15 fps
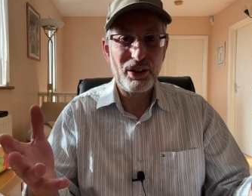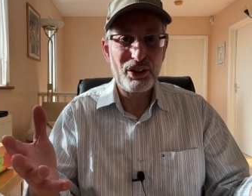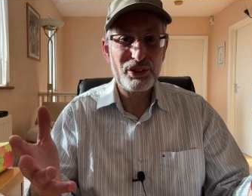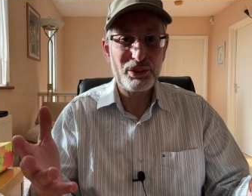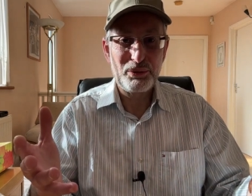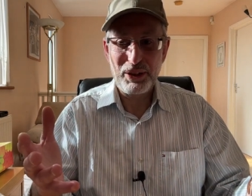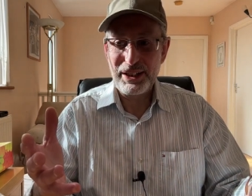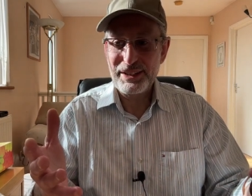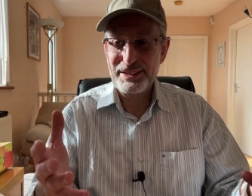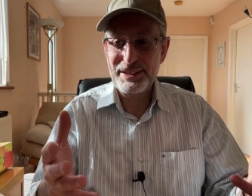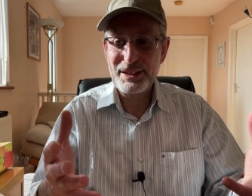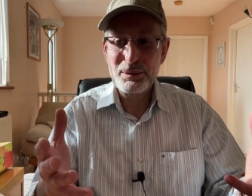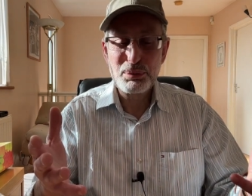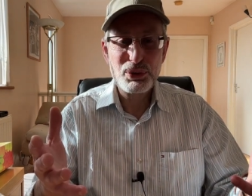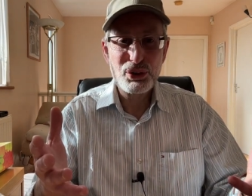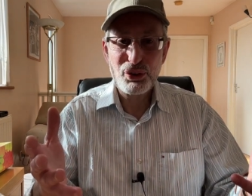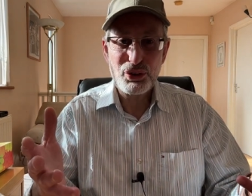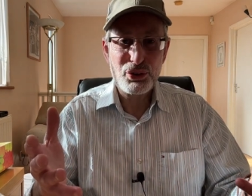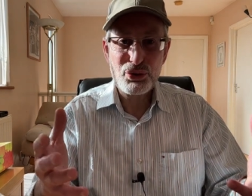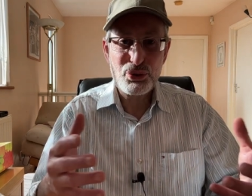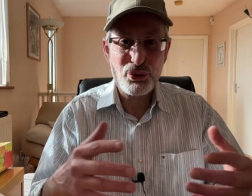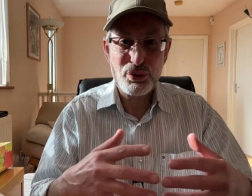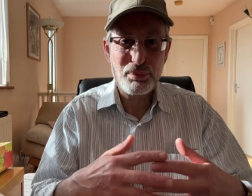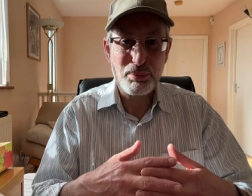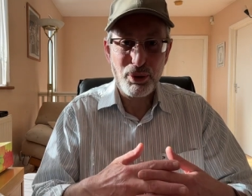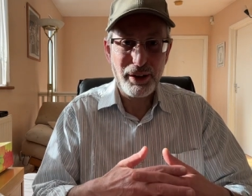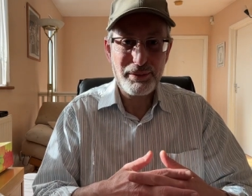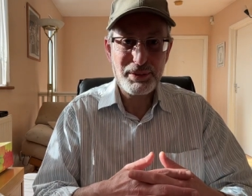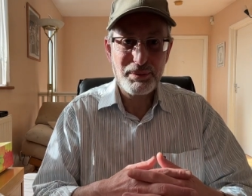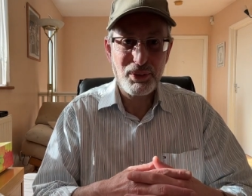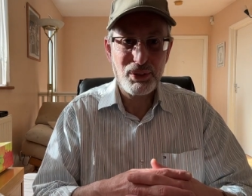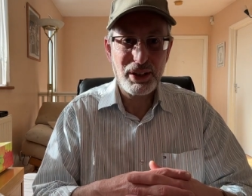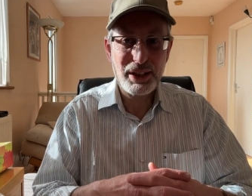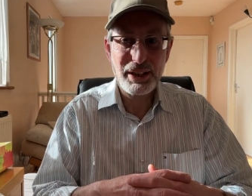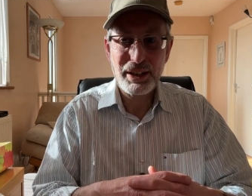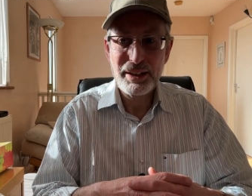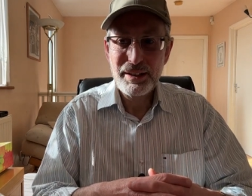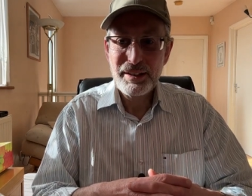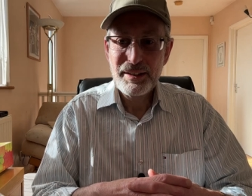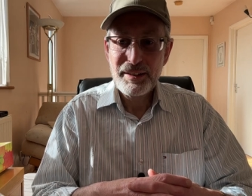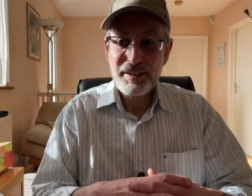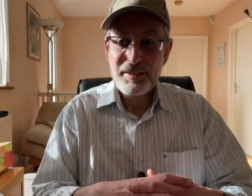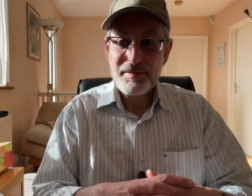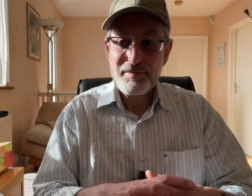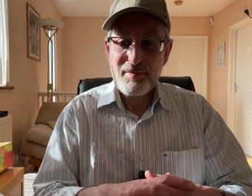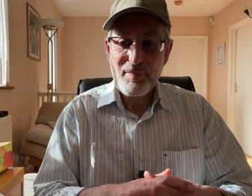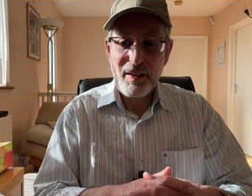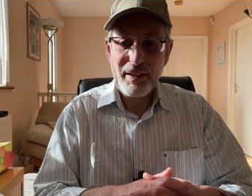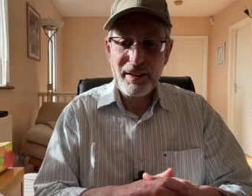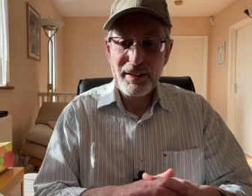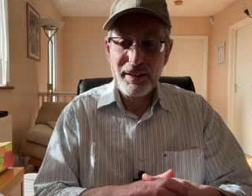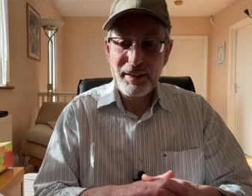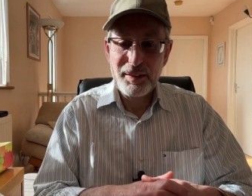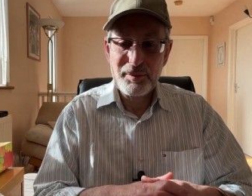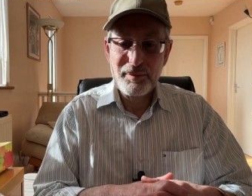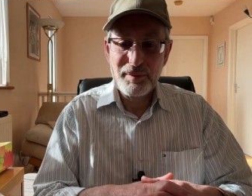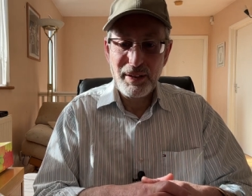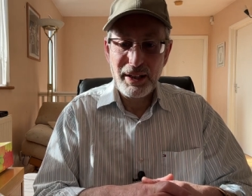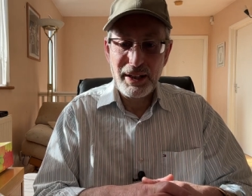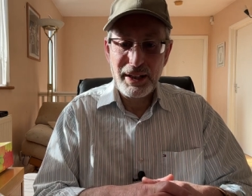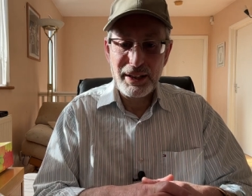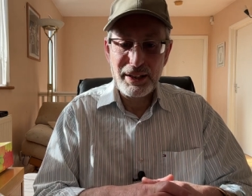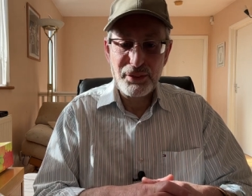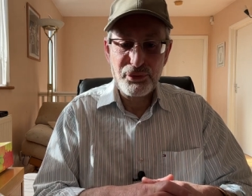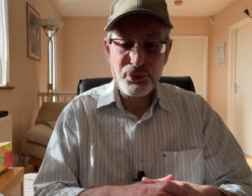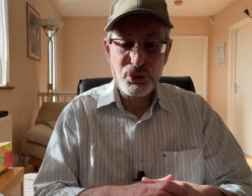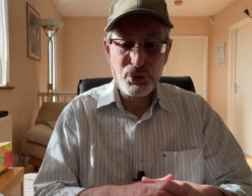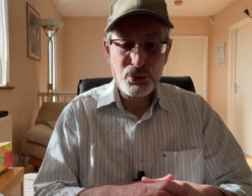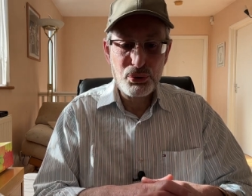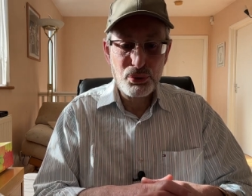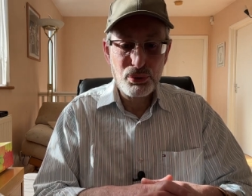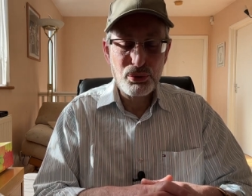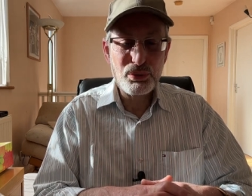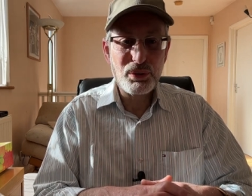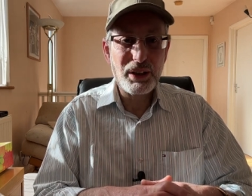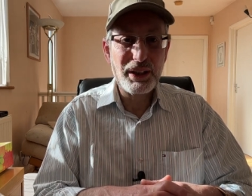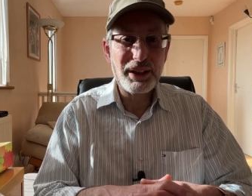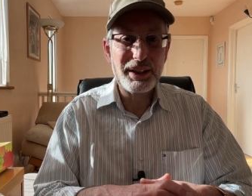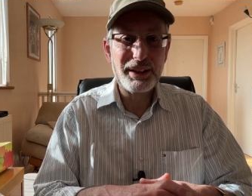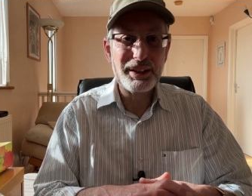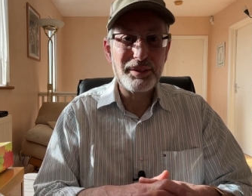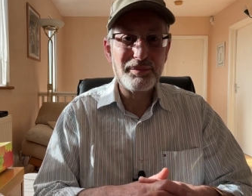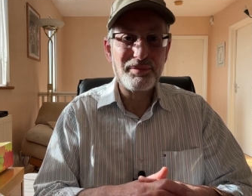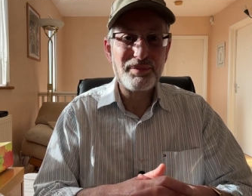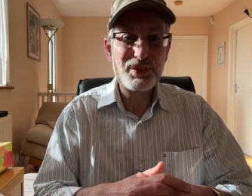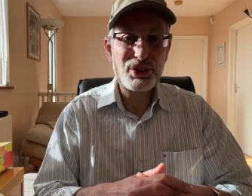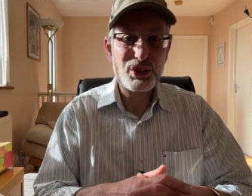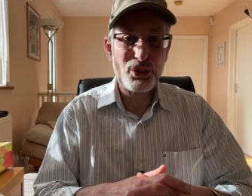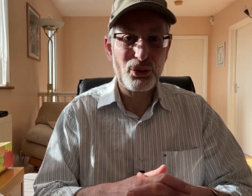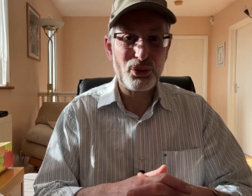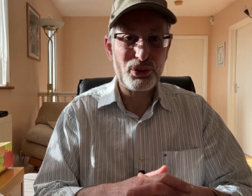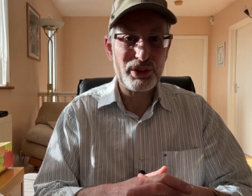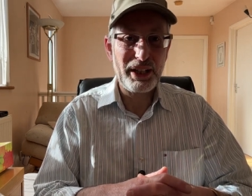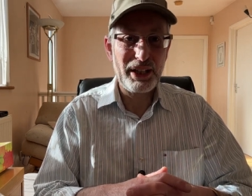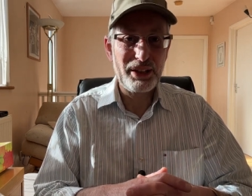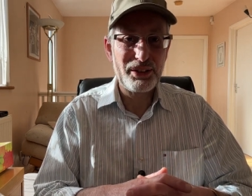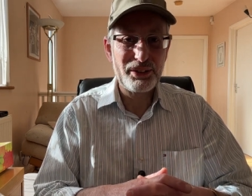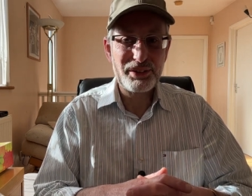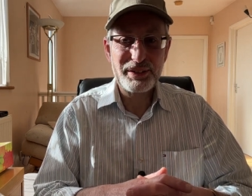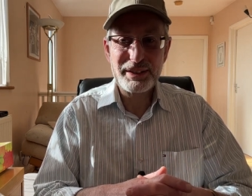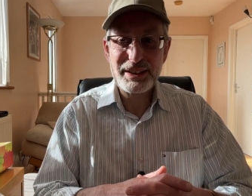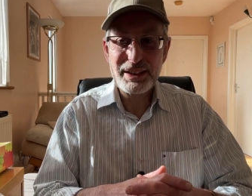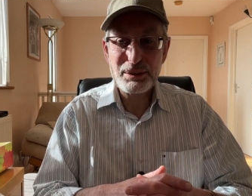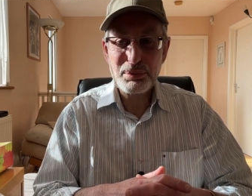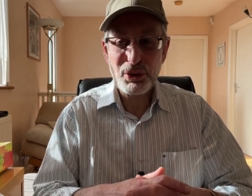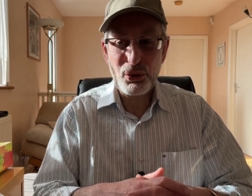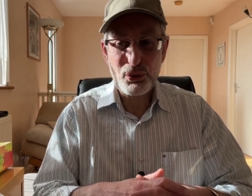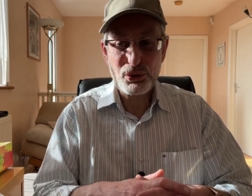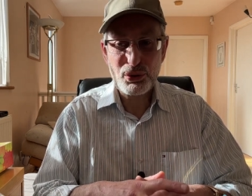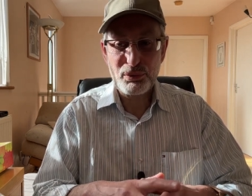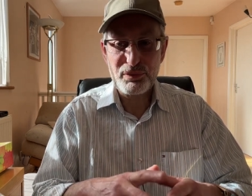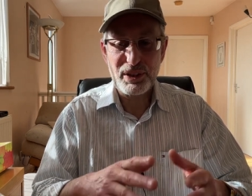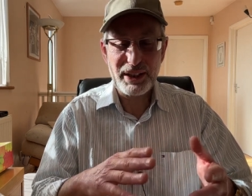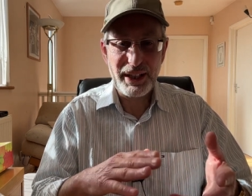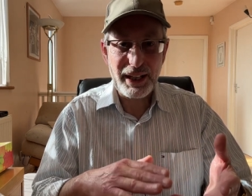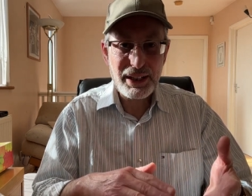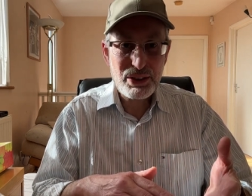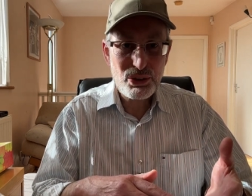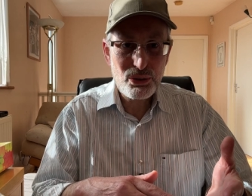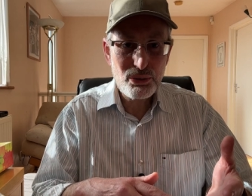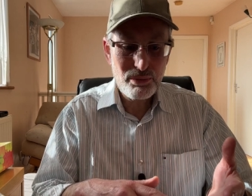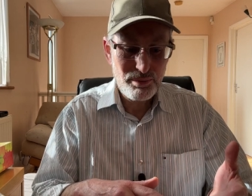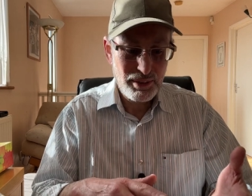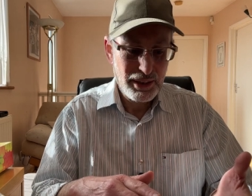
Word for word: Otherwise, you would not enjoy pipe smoking. Um, and if you do um, slow down, this will also relax you.